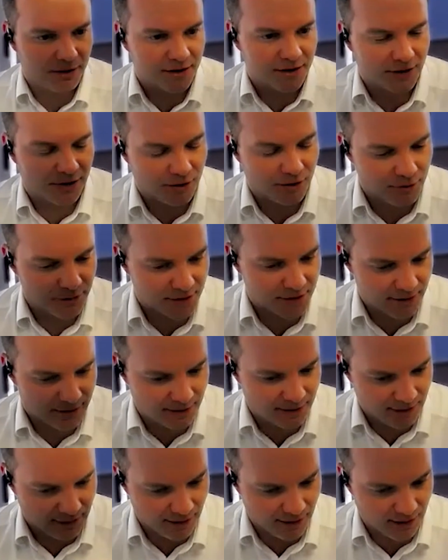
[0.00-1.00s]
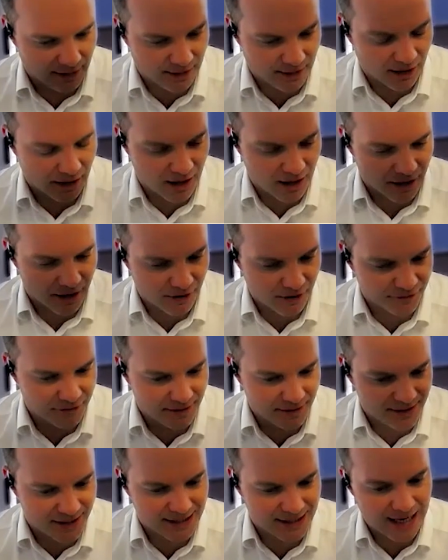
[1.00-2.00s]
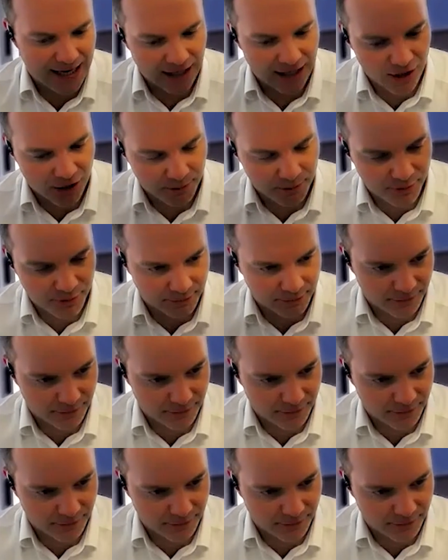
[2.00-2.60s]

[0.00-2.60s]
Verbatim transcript: So it was a lot of scale up